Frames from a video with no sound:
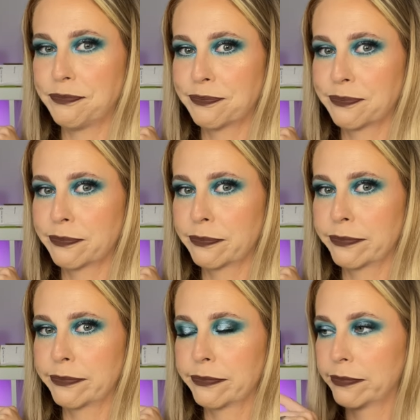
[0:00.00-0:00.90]

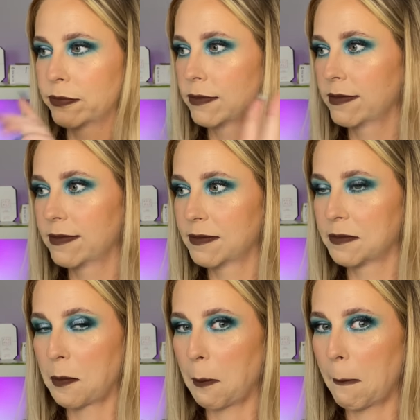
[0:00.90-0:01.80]

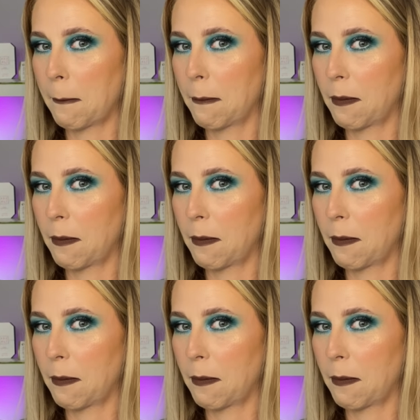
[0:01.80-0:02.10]
Nothing is said.